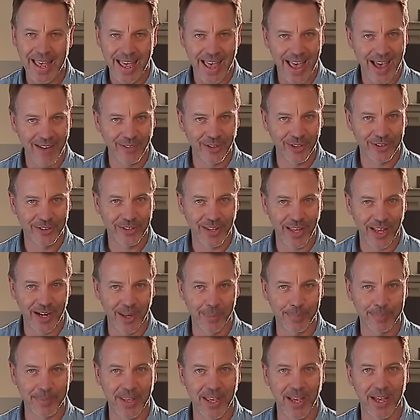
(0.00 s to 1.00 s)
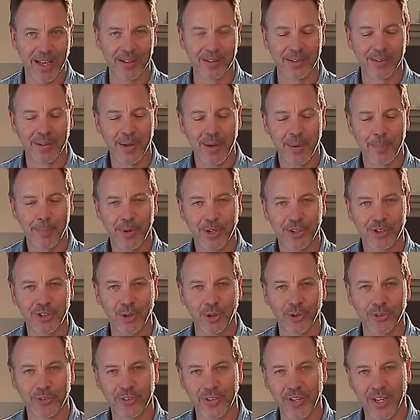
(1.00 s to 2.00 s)
Haven't set up yet, but
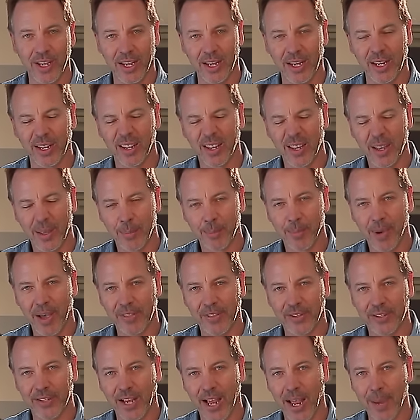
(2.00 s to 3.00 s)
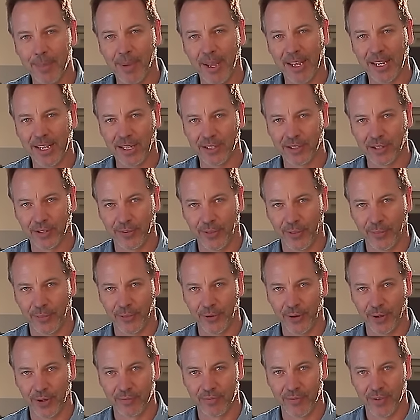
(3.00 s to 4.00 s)
you'll see by the time I get to the
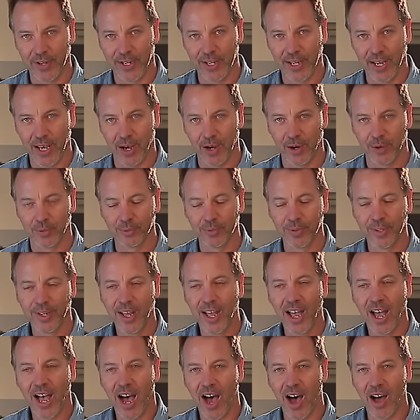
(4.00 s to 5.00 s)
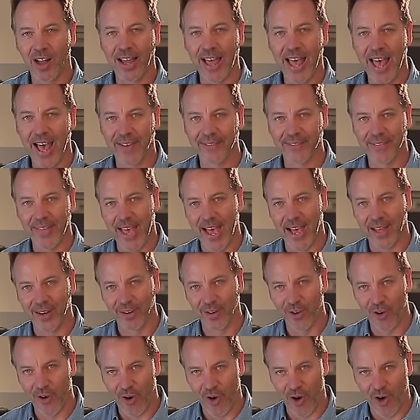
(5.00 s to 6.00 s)
third video, I'll have
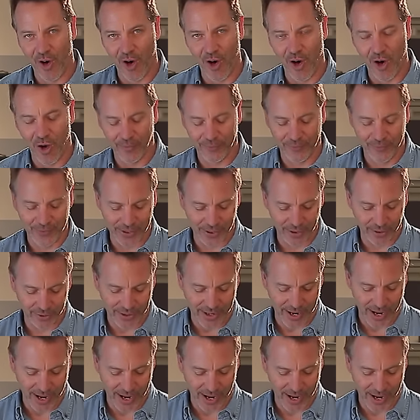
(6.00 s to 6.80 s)
that all figured